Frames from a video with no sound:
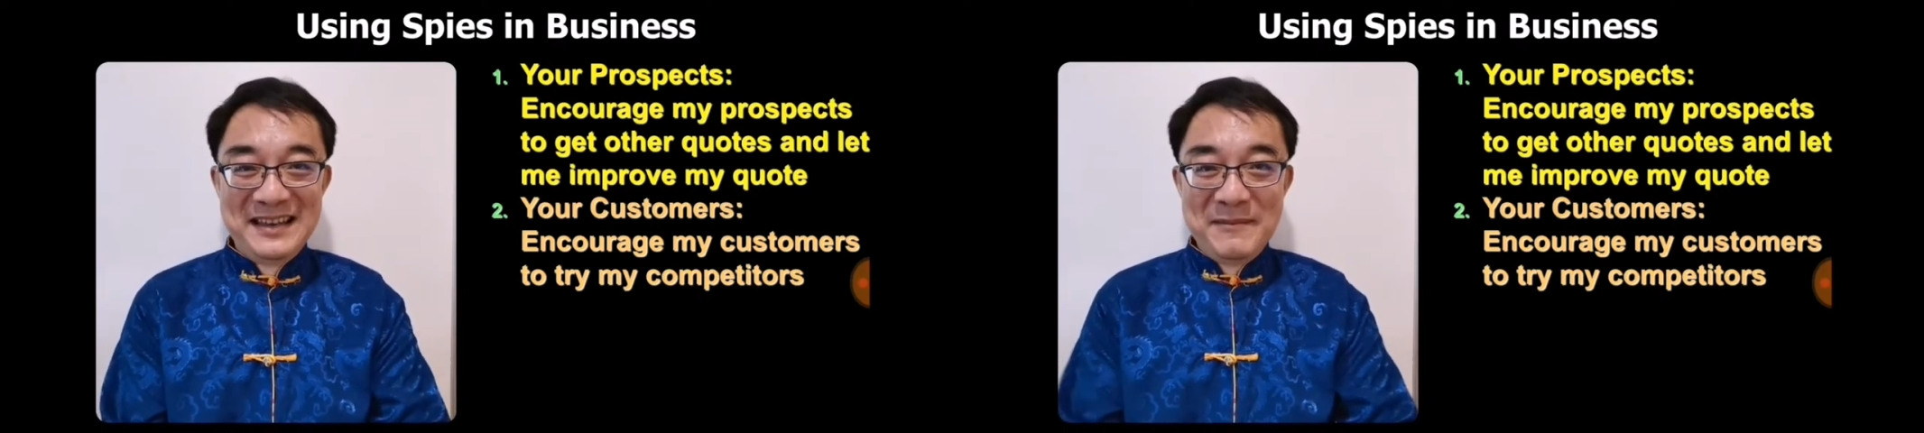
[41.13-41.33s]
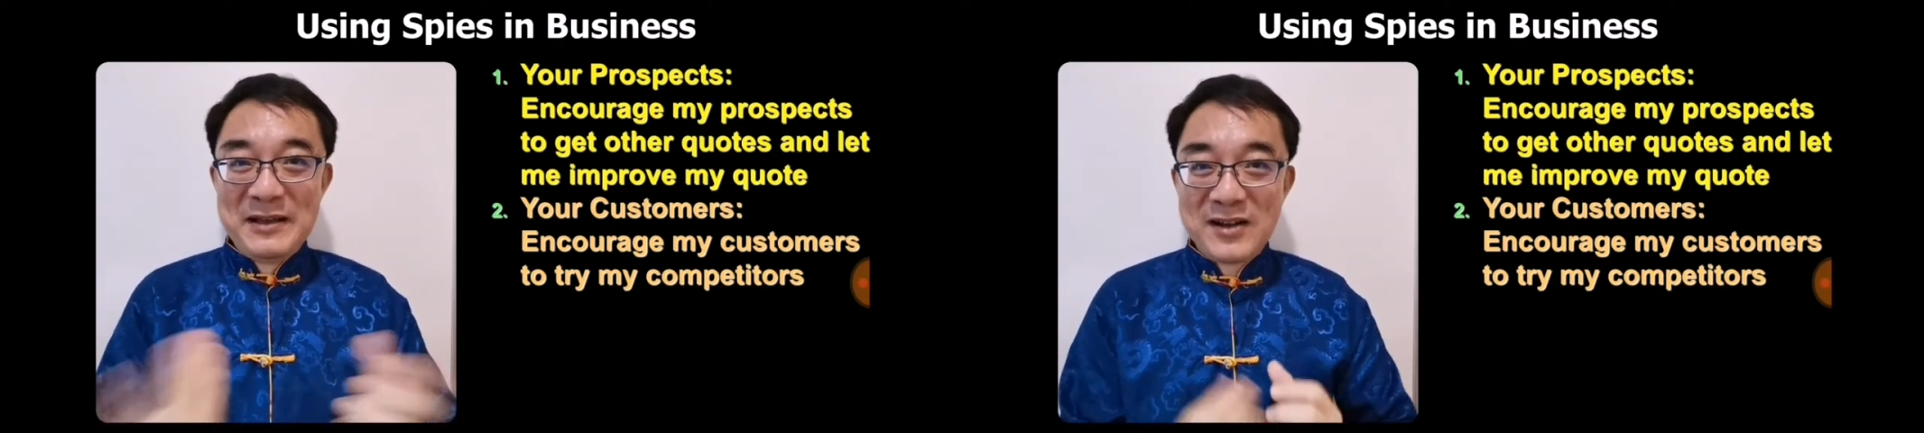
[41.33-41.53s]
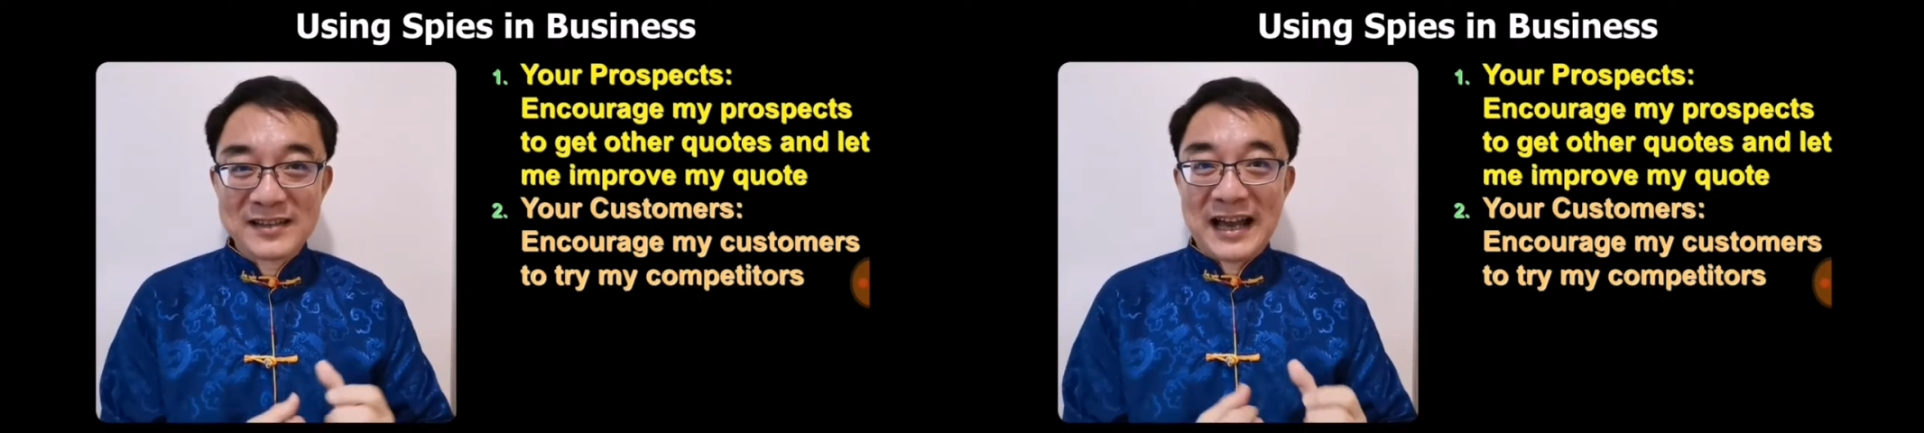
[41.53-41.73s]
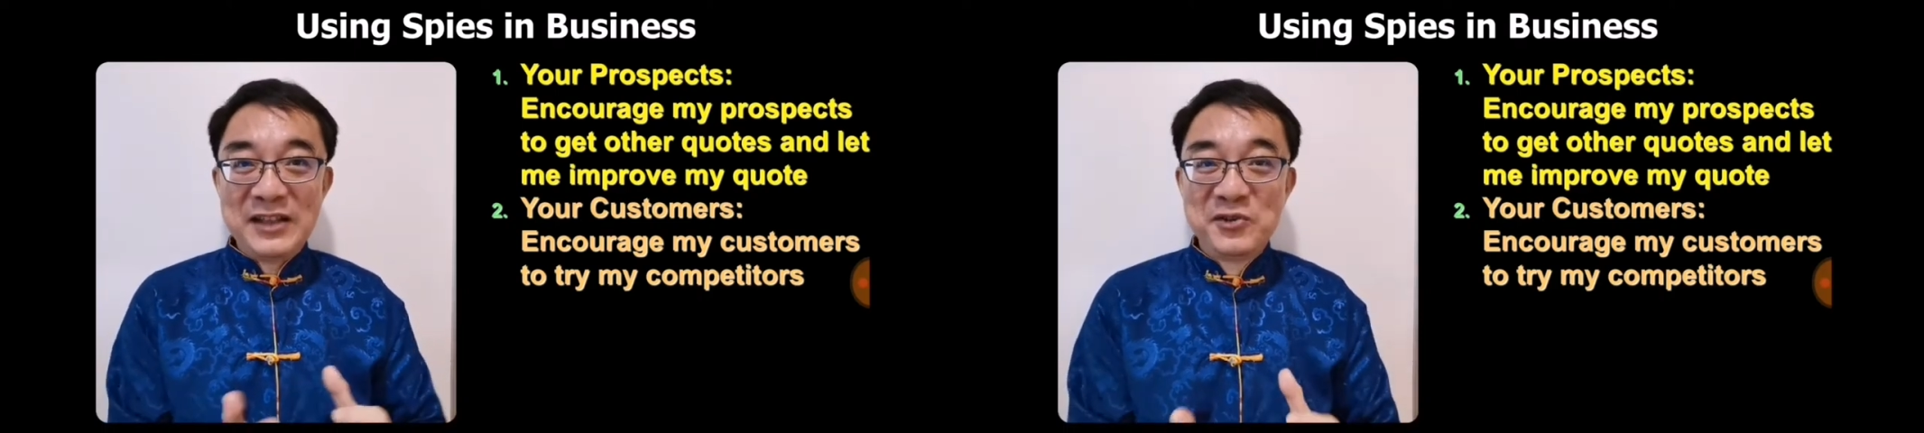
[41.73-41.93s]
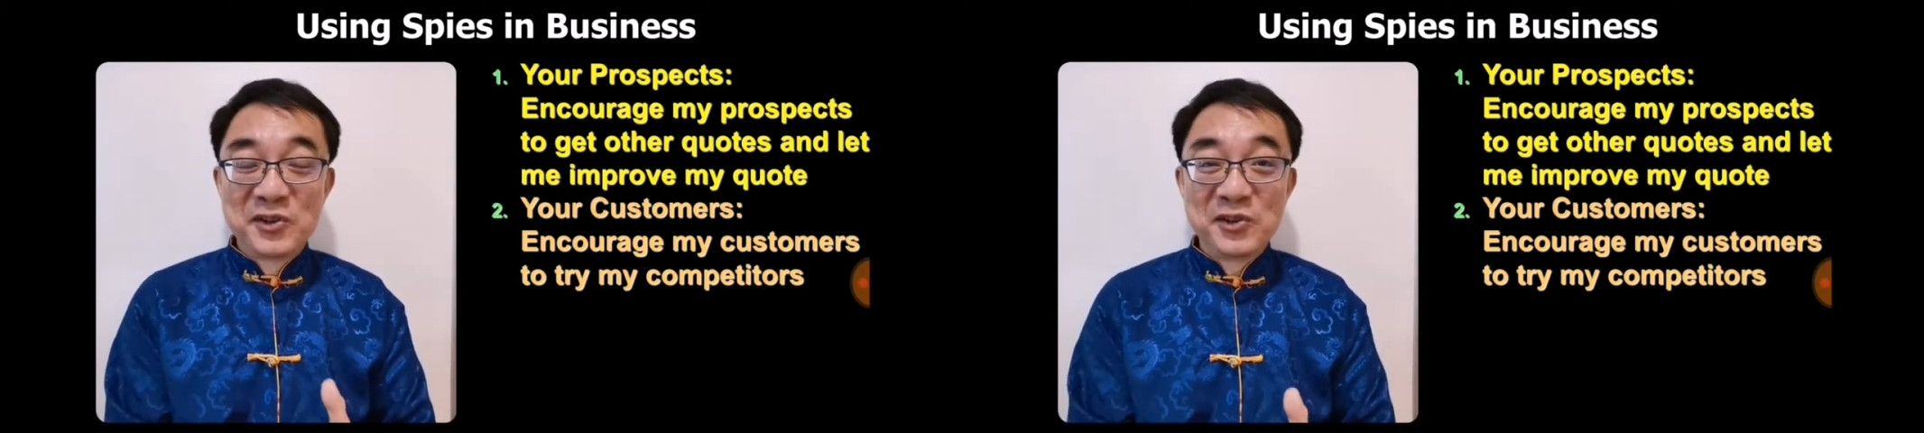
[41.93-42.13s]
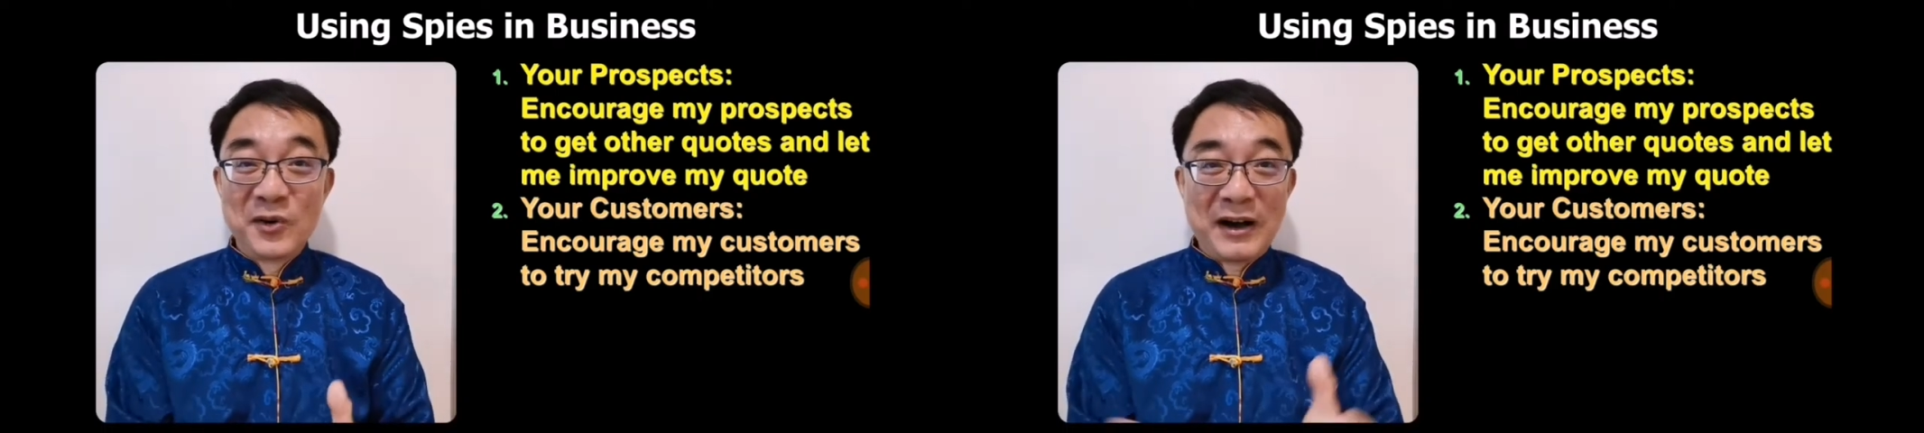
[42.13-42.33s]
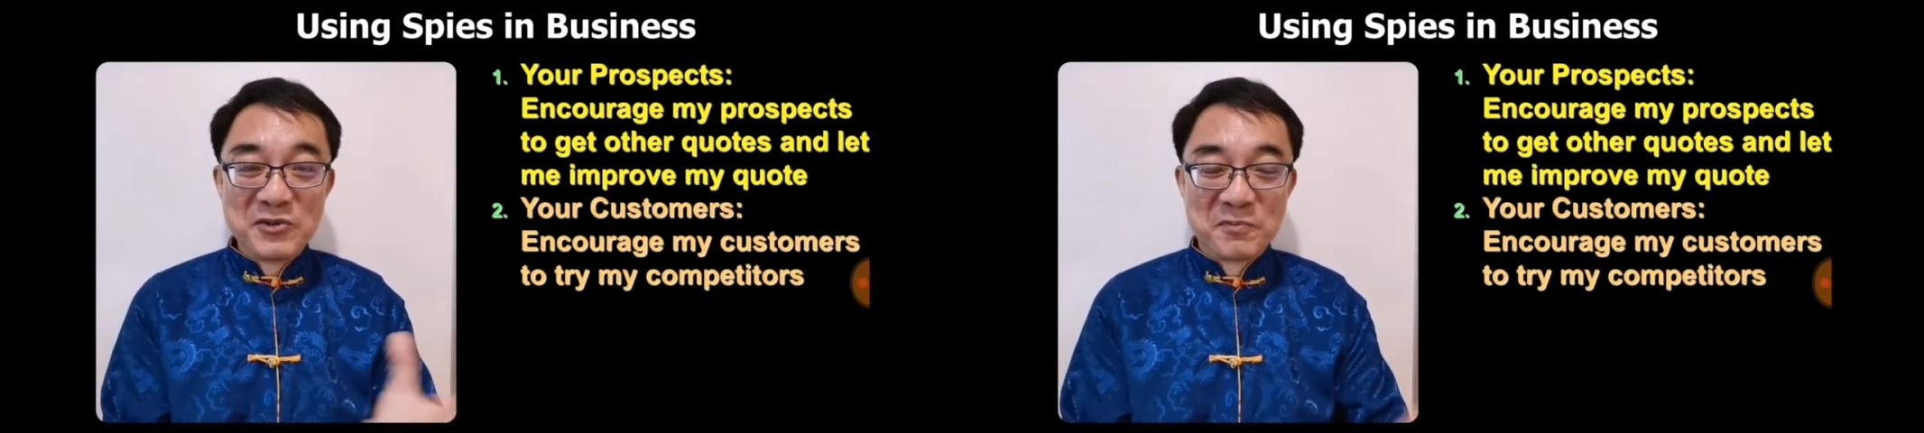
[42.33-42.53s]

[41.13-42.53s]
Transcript: because I do not know how to